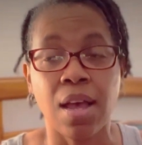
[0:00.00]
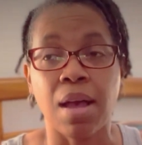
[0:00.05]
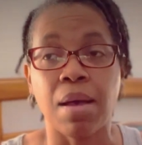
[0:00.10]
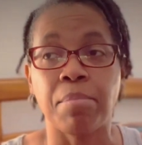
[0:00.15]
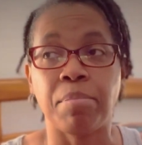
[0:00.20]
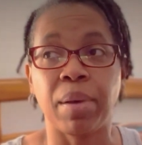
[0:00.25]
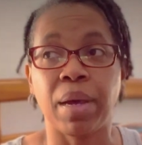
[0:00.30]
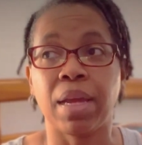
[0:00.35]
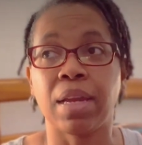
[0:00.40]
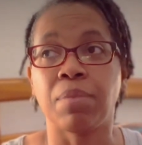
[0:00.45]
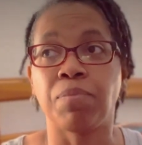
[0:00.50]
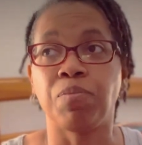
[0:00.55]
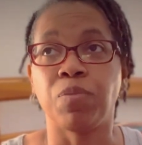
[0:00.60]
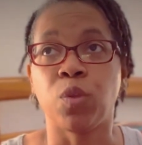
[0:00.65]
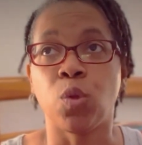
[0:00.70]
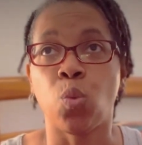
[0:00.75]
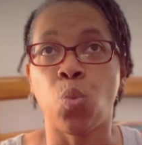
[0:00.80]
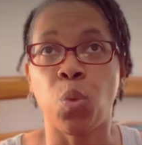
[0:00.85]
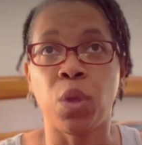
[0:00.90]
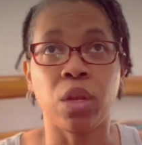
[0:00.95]
but
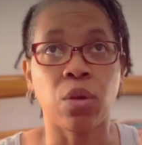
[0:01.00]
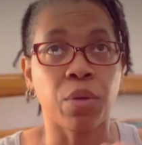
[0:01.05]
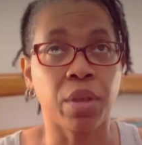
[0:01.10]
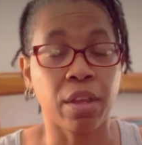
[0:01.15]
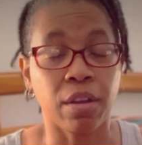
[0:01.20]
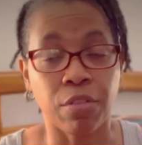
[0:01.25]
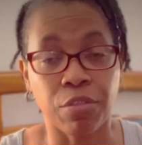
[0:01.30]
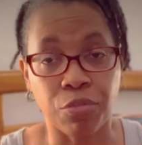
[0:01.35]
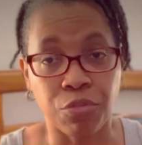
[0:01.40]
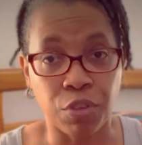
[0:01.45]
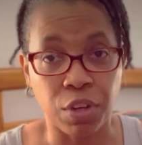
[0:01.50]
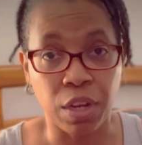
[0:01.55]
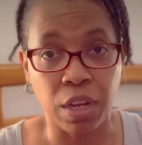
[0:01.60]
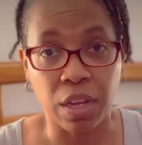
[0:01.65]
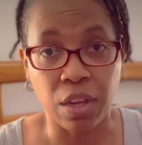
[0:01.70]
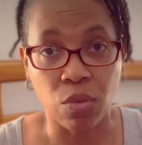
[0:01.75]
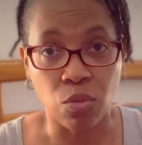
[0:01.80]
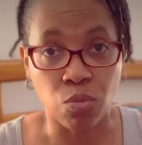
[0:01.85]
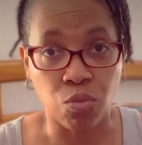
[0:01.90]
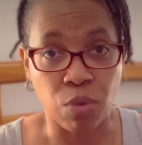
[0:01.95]
we don't get a
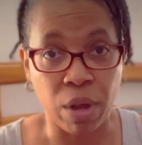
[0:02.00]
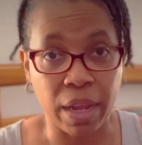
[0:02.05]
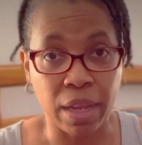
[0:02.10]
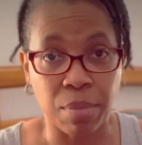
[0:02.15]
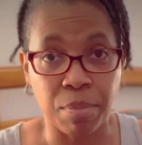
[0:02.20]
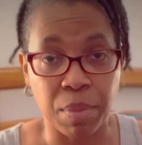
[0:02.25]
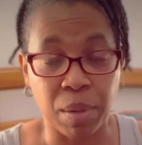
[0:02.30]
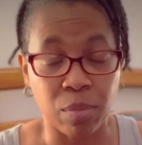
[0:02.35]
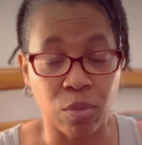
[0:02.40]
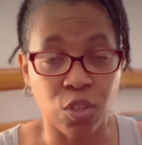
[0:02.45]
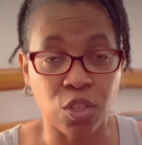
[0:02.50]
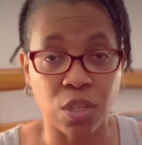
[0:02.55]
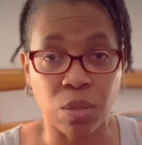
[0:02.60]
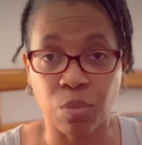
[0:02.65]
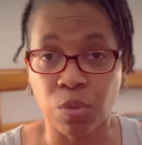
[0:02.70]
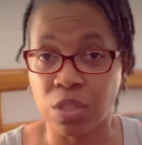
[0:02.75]
free rec membership,